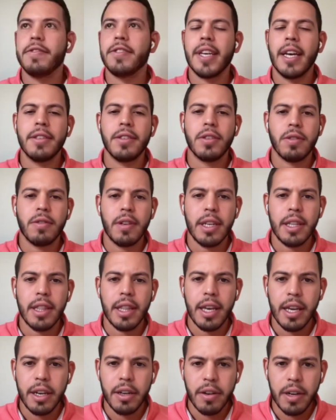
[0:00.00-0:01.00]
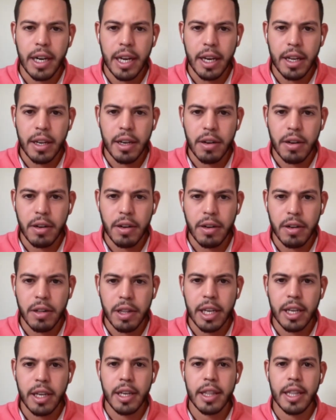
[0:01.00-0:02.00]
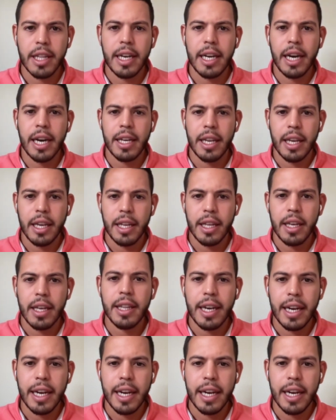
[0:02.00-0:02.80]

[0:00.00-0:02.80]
censoring the internet early in the 90s and